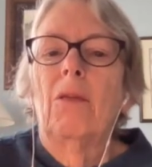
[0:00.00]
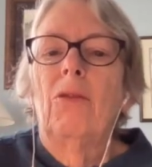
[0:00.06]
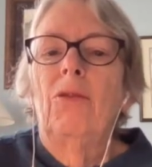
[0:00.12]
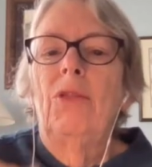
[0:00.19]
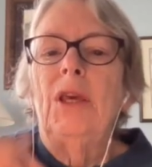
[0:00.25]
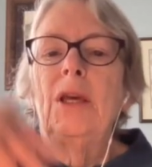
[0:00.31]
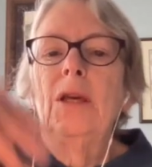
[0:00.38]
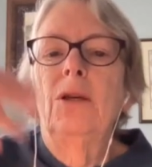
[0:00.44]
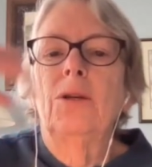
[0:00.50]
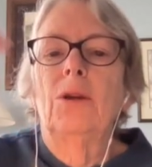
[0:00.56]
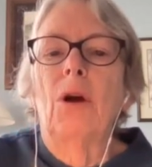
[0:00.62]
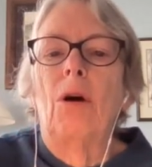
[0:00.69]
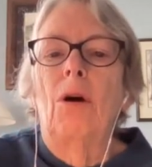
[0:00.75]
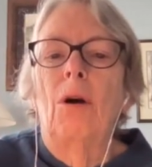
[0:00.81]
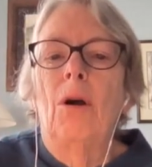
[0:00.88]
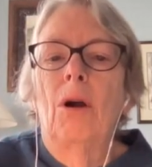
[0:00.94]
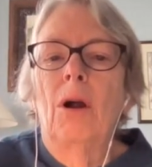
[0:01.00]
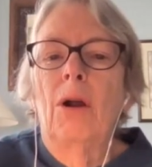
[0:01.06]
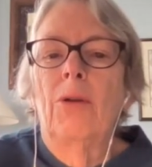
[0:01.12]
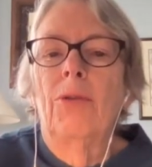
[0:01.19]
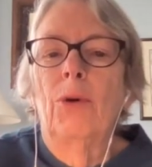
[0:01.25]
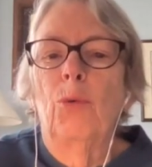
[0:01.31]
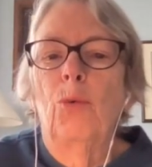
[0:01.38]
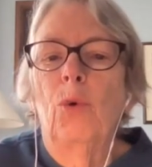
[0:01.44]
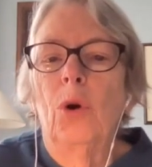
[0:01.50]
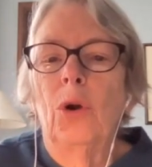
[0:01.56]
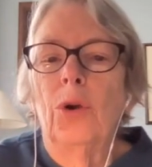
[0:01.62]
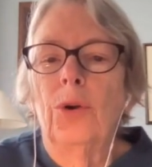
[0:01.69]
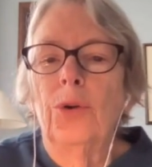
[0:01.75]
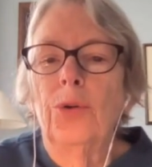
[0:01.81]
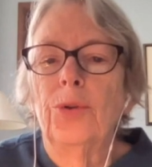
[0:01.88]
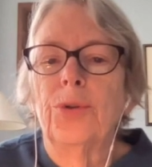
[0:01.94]
these are the
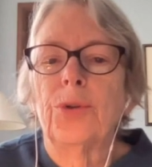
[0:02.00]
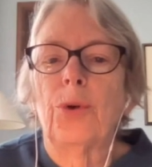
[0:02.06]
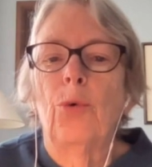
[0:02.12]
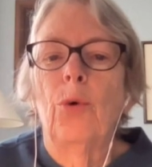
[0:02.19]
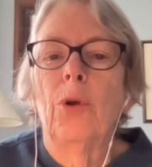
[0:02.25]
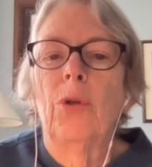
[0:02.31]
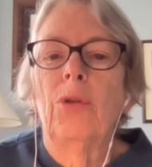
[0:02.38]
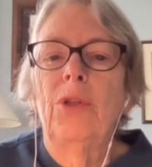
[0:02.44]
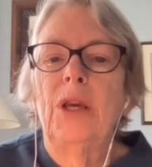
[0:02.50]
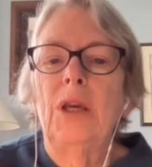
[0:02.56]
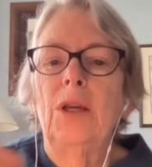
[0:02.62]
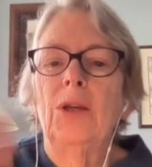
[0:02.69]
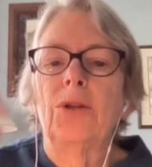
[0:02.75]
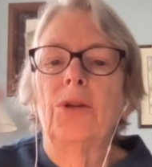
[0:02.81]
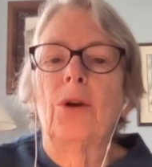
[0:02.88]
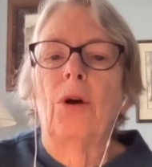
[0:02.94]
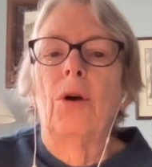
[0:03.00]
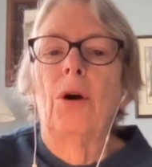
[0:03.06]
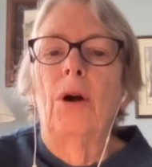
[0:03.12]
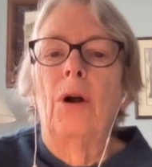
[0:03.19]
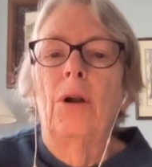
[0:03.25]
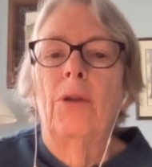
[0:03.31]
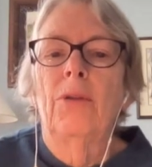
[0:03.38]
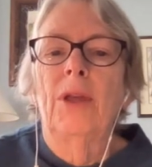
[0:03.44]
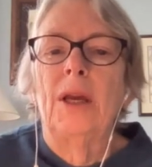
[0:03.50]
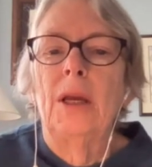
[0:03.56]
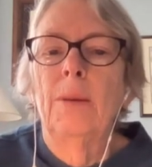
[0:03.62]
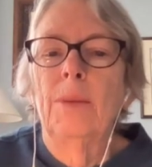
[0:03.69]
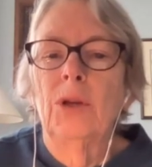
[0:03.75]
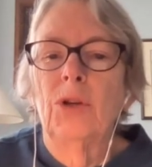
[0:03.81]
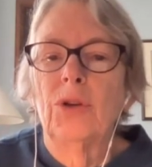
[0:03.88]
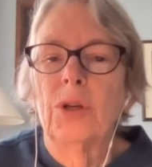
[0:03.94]
words, or these are the
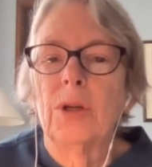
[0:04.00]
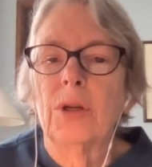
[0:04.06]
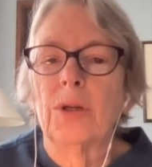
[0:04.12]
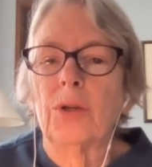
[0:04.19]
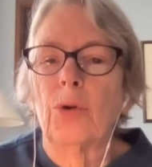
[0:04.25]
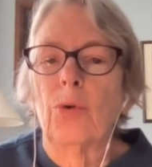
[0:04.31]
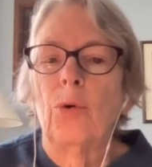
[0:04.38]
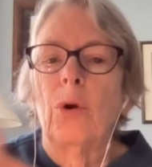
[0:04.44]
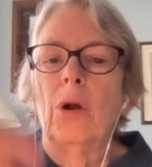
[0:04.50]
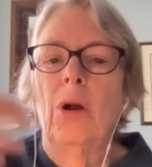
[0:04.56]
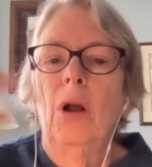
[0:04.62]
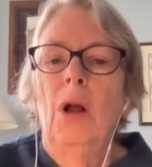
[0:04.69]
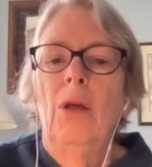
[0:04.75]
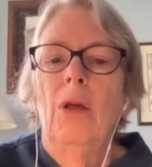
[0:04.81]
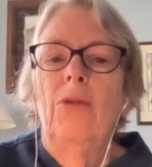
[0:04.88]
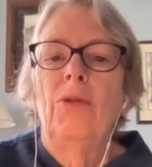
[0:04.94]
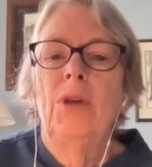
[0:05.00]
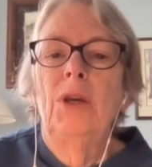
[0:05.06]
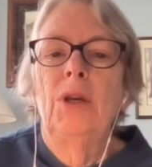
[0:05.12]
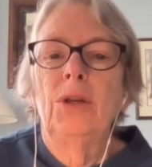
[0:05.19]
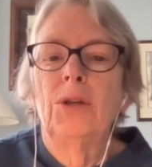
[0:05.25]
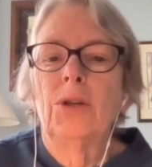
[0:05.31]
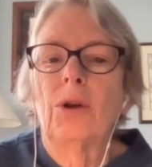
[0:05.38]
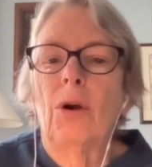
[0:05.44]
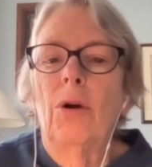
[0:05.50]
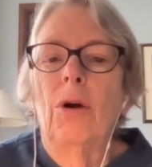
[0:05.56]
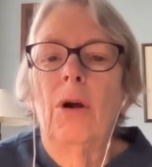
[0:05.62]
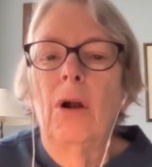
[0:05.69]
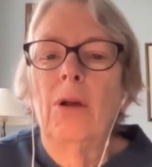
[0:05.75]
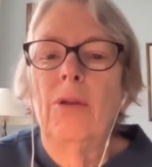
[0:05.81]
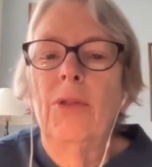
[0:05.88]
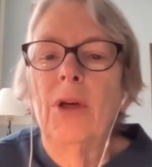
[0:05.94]
images, or these
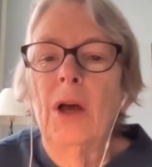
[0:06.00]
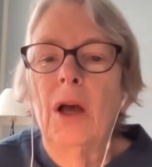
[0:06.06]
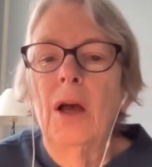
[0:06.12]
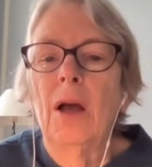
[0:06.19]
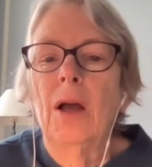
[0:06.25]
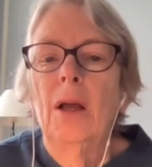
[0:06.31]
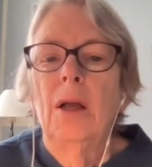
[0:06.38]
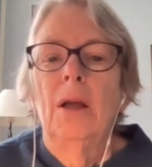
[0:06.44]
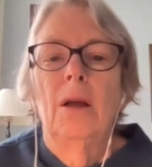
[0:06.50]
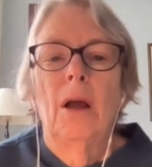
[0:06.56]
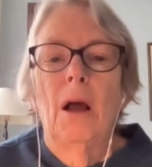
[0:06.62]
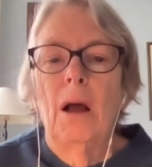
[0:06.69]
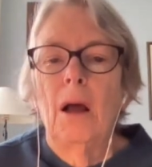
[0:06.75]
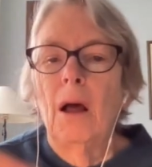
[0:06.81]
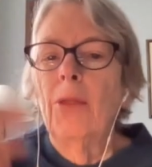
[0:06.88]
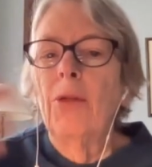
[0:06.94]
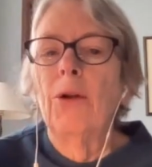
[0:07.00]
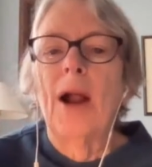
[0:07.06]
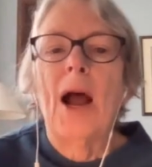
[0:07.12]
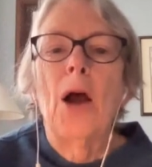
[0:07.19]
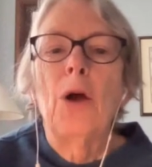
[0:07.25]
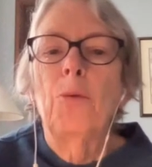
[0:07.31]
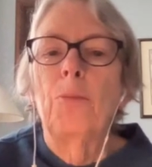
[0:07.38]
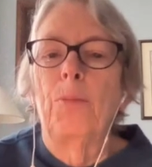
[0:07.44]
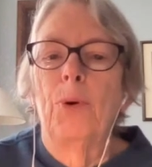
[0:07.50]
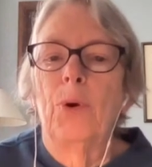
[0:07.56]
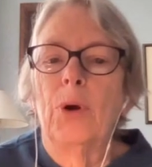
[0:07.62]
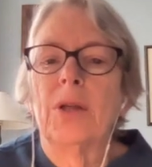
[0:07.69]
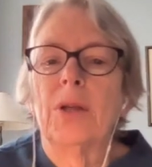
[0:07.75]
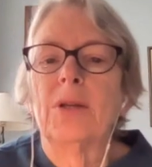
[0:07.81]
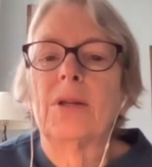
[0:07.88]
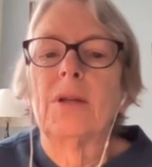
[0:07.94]
are the other
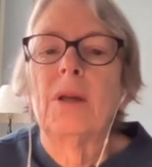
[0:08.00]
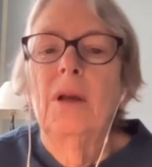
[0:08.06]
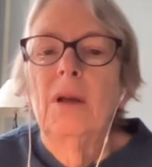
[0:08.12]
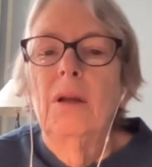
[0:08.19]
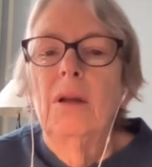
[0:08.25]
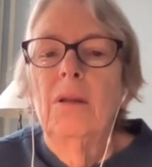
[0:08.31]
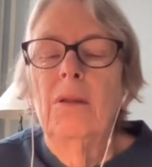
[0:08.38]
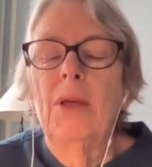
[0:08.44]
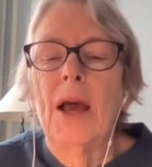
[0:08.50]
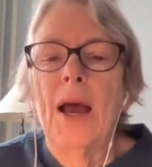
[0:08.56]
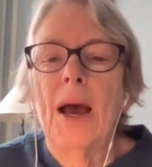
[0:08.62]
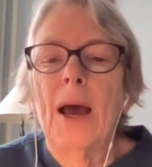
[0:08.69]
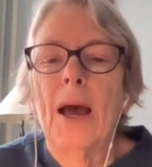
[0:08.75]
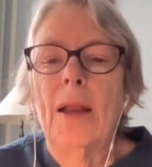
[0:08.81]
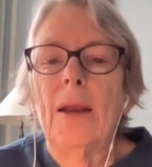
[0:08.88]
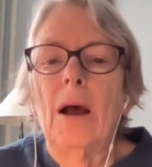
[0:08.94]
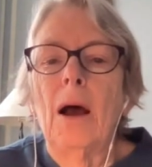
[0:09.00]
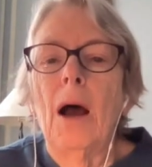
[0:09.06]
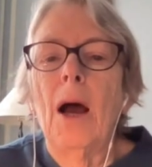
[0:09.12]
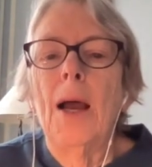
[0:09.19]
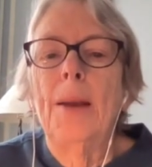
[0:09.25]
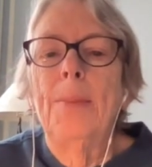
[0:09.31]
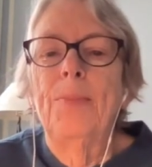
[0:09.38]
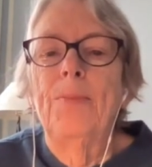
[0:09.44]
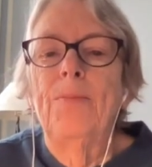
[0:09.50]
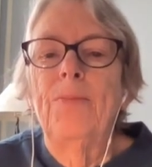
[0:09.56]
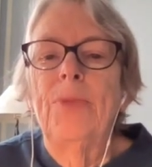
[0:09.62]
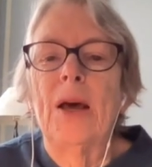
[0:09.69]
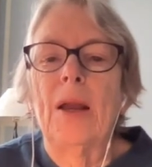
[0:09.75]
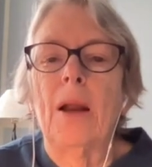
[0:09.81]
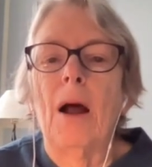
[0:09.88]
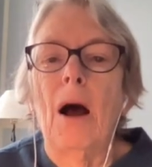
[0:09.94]
outputs that I,
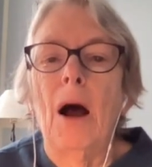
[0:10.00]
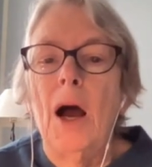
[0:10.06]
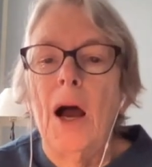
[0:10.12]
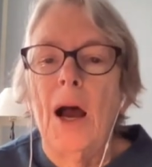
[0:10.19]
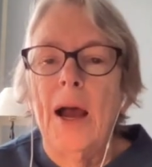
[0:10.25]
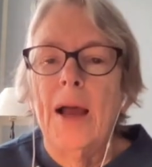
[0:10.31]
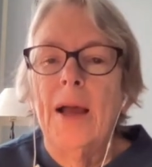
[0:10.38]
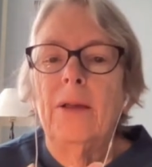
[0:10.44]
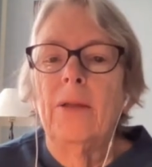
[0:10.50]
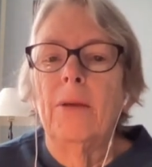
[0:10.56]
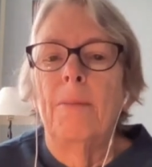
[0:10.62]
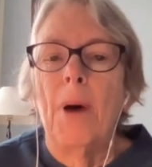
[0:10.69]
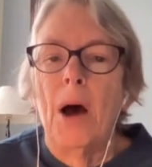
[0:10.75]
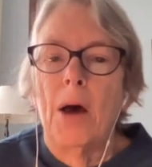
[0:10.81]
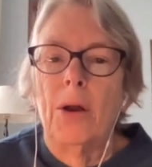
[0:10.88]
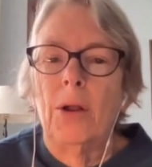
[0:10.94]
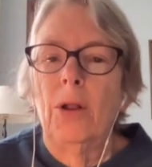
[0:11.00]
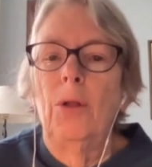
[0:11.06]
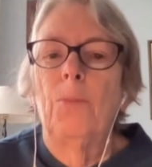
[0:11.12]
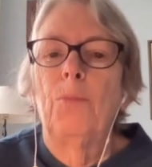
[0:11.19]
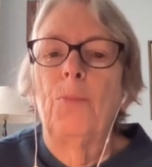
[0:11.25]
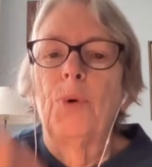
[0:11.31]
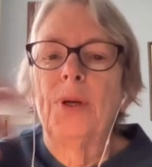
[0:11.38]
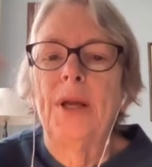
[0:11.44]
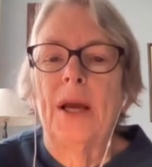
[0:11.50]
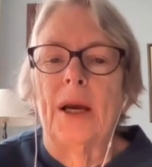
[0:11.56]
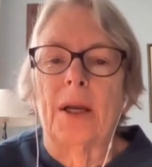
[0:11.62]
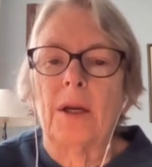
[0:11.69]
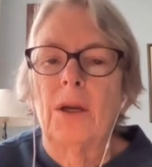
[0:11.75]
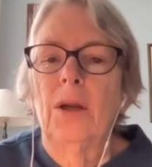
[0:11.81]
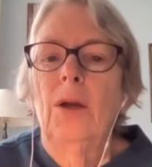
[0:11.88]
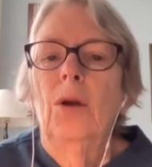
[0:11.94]
the model,
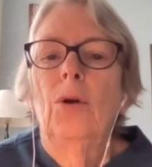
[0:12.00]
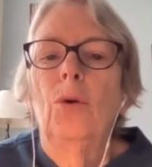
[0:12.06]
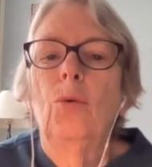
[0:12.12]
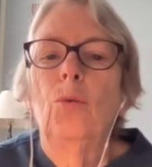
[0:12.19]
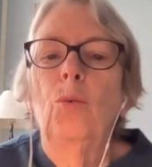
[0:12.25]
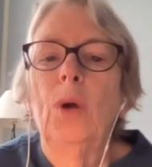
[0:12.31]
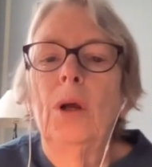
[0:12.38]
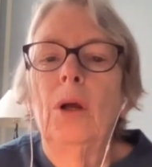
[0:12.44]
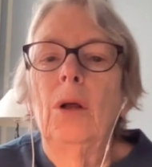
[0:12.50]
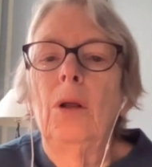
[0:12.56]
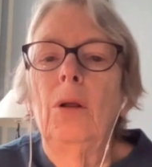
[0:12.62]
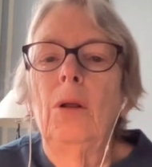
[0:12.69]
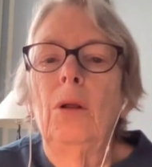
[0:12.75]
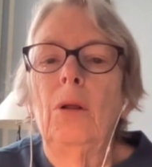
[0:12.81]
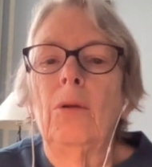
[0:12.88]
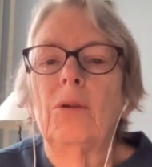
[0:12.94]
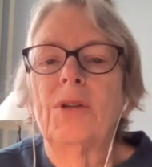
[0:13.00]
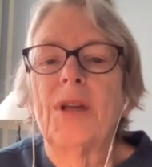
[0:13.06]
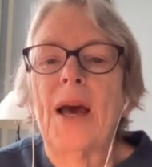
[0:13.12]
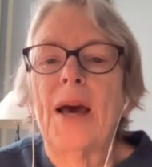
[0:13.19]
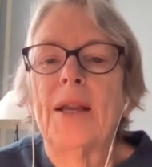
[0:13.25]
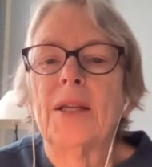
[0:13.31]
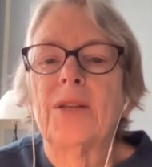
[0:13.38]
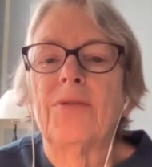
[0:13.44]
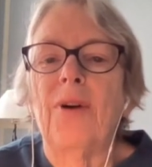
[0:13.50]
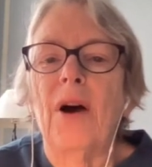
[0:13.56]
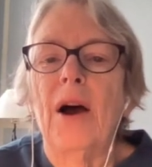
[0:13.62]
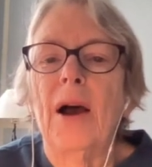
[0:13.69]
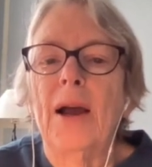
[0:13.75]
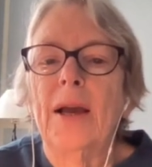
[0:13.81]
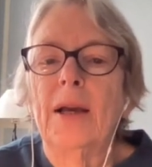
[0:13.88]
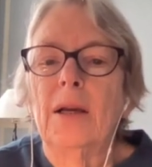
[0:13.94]
predict will
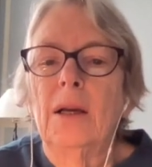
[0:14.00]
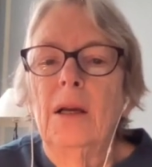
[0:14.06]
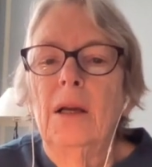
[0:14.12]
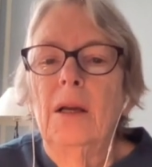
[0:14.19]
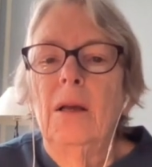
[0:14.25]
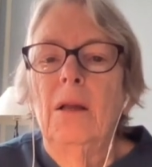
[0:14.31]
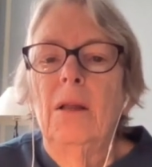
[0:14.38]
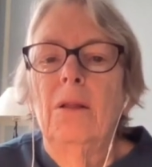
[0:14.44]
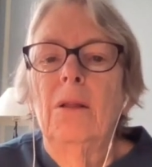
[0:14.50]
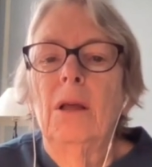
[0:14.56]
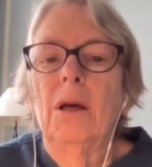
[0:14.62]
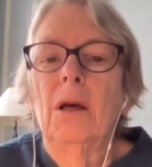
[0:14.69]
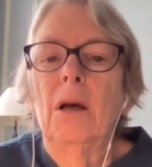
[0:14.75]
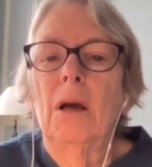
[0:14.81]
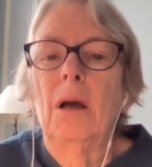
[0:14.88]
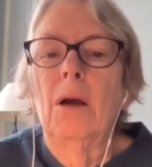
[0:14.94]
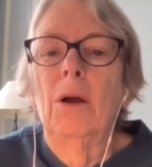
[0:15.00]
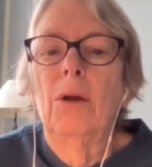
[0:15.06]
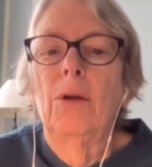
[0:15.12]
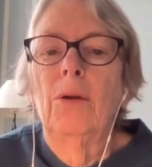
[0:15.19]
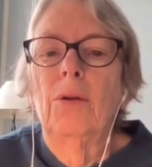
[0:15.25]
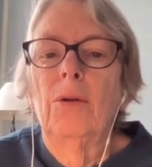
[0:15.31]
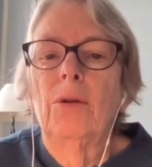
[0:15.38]
satisfy the